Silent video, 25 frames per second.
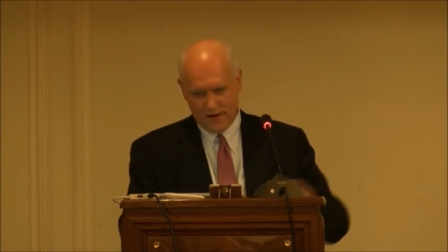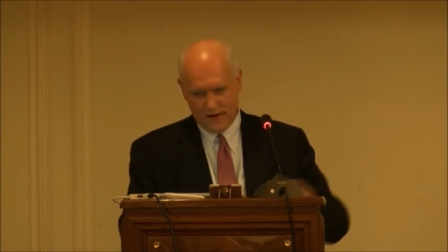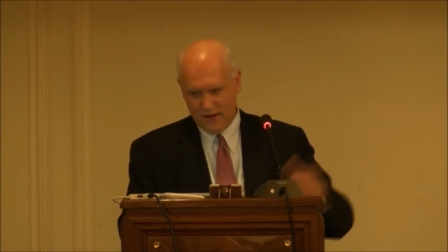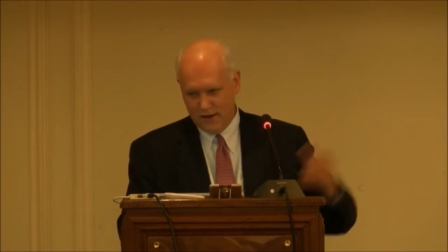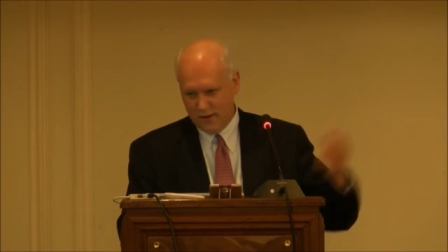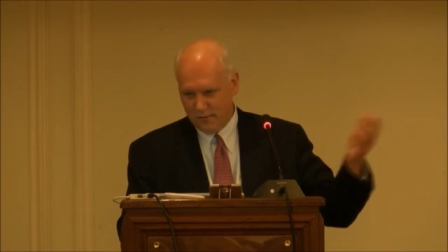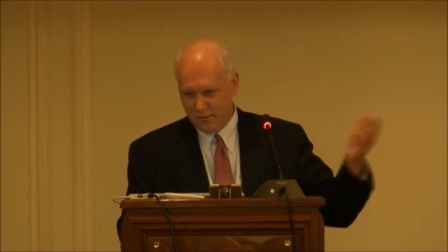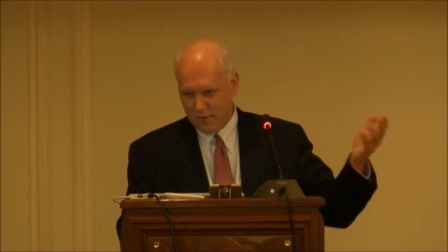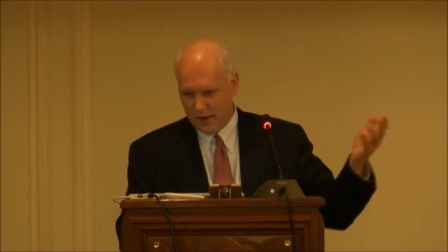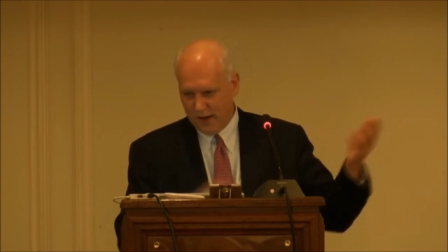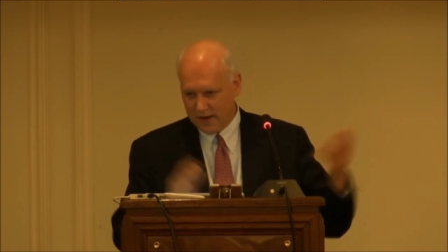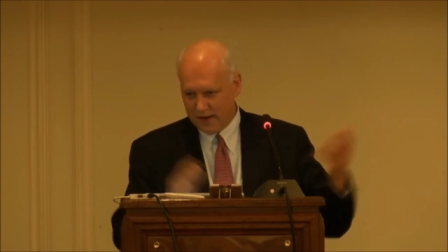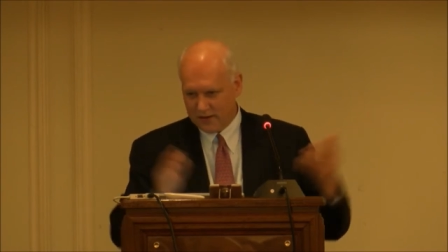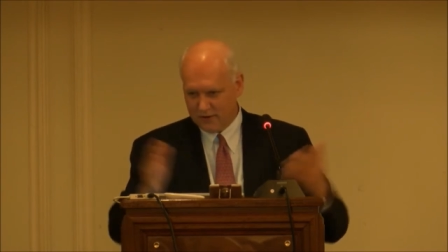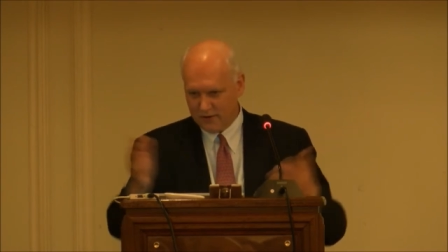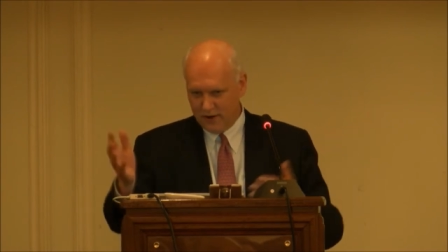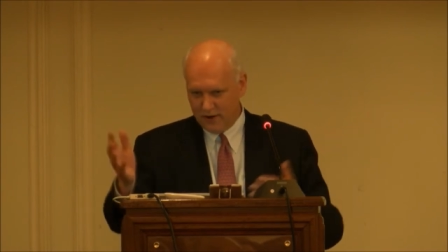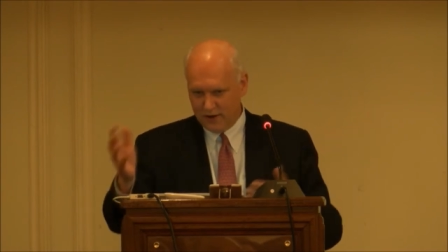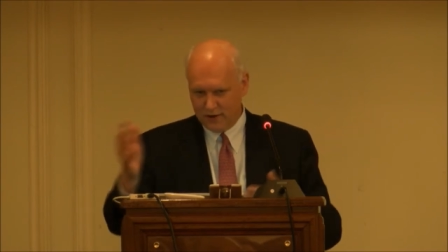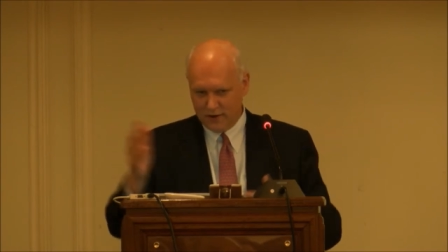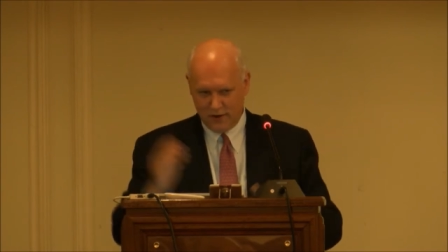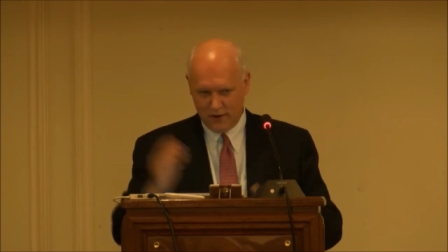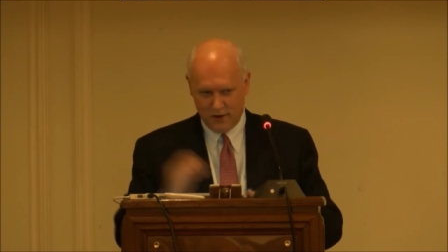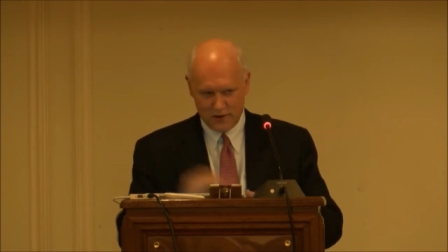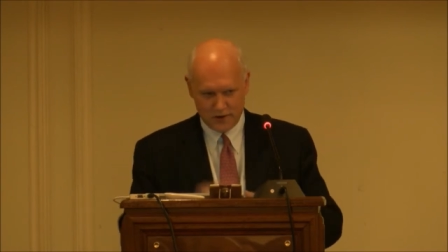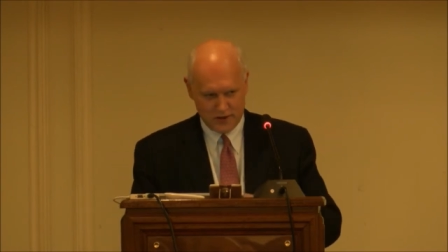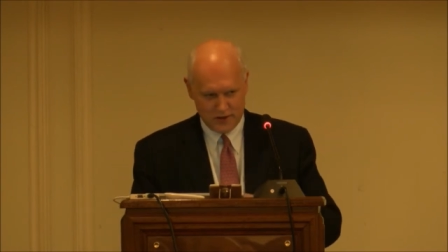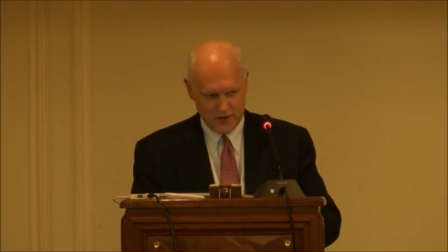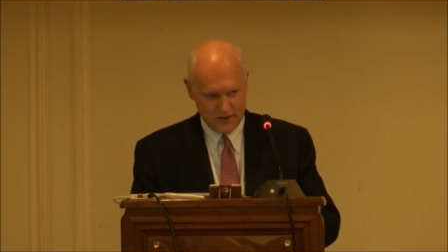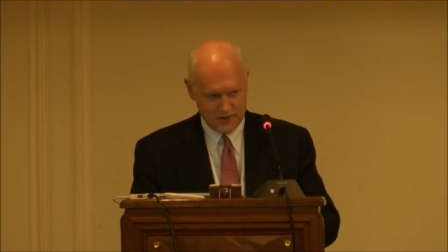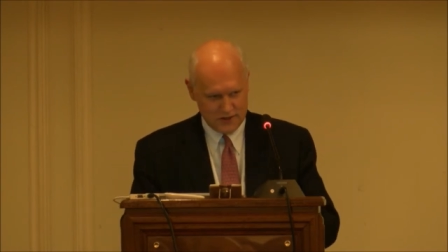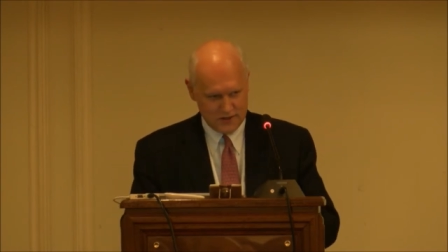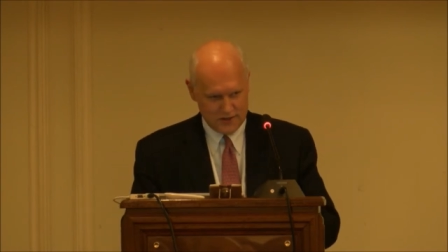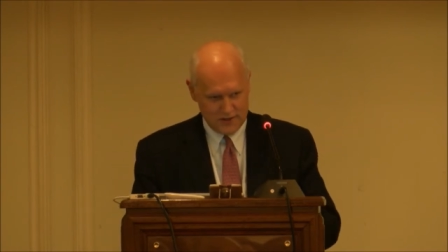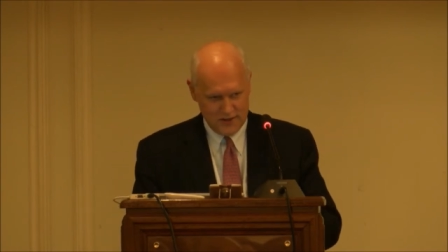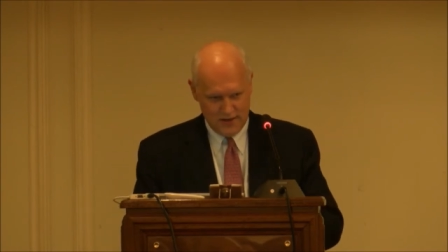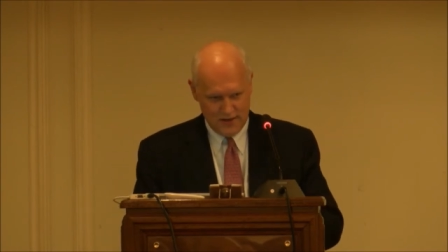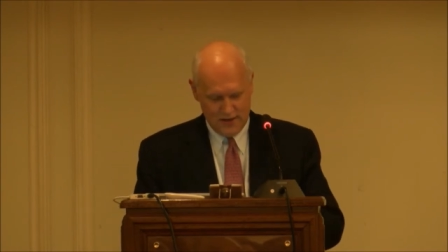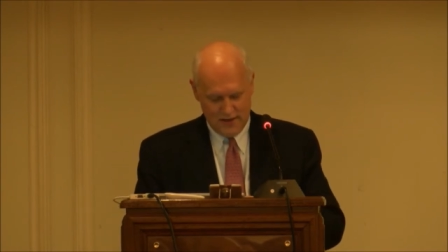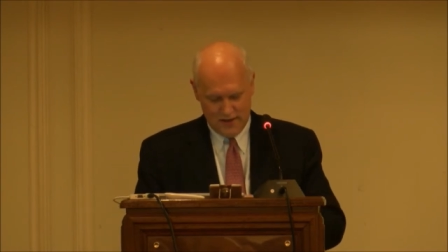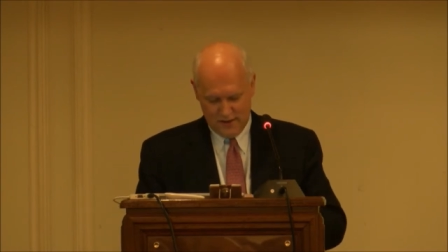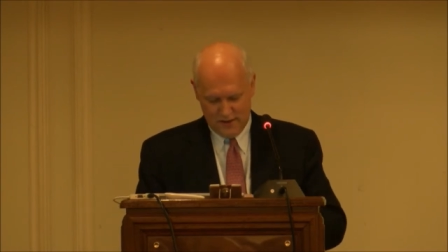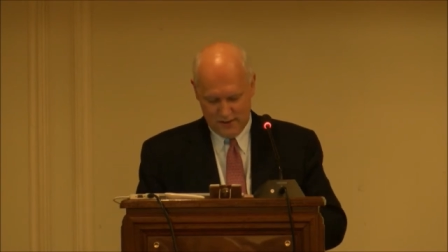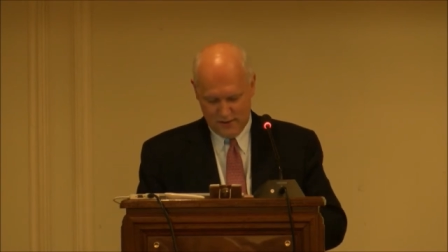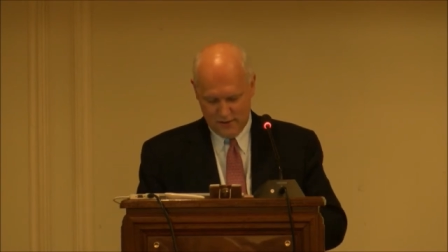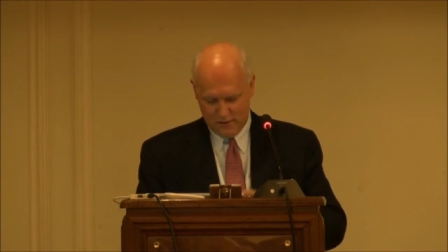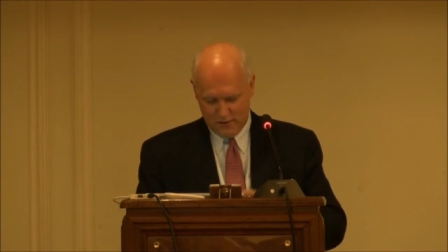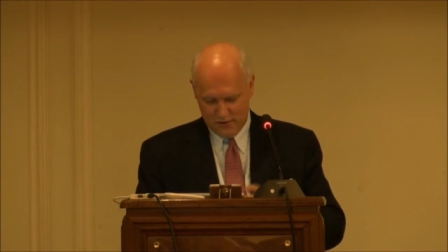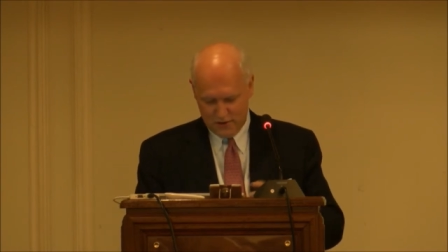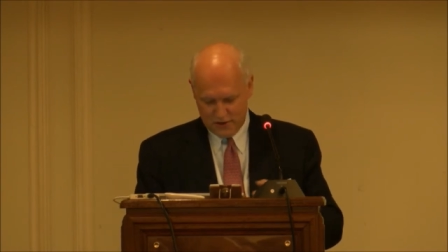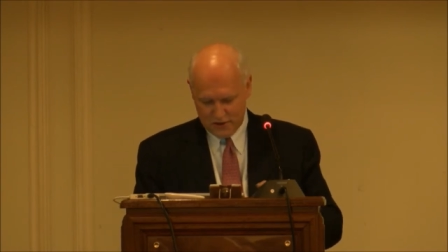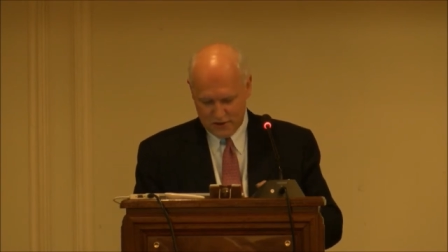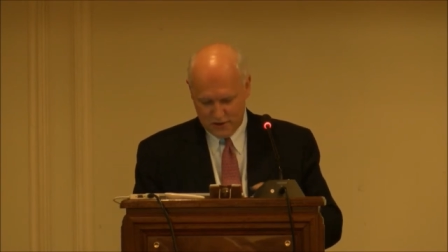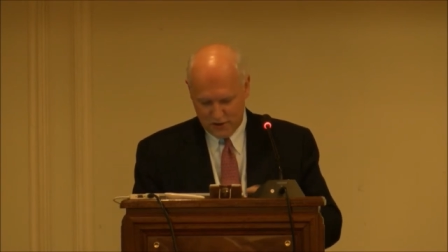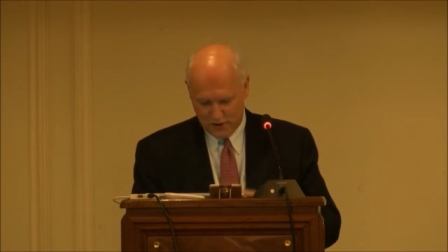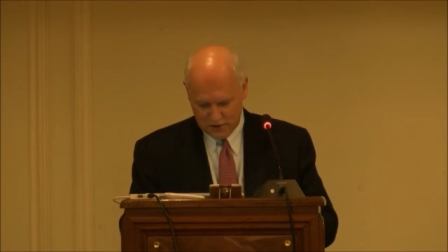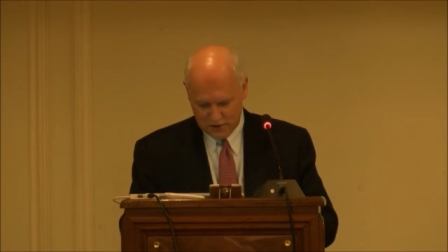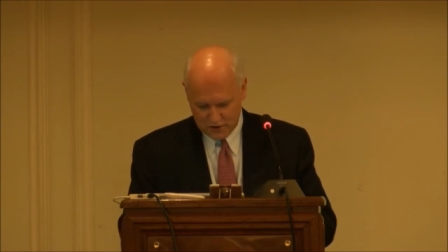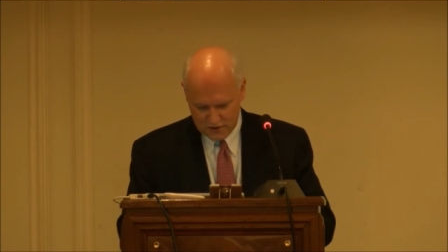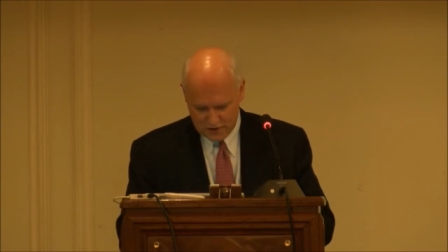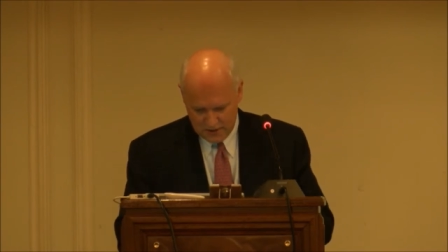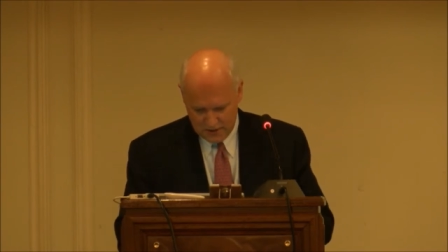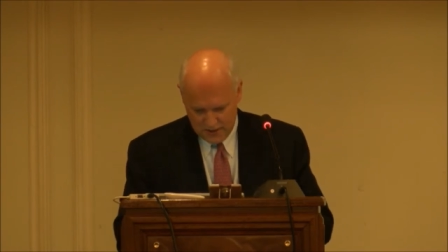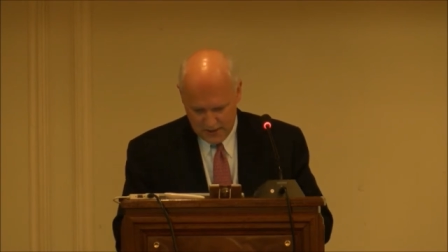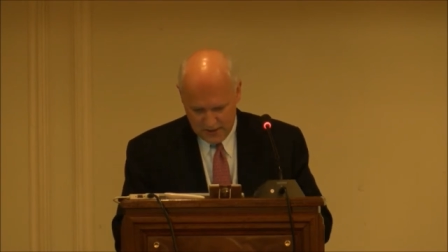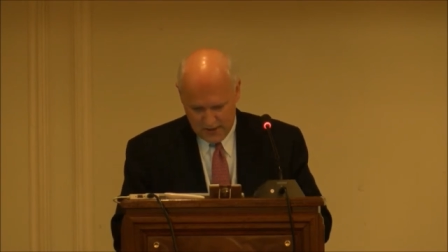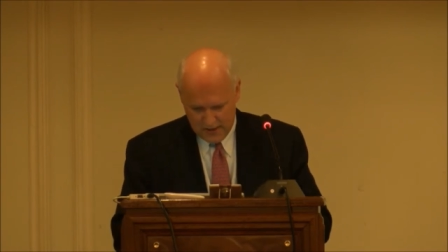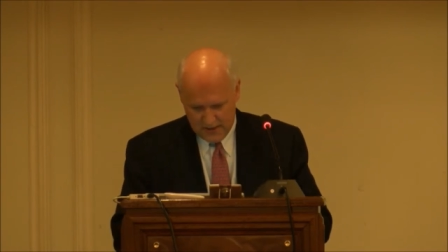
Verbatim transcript: Cleopatra, Costas, or Christos.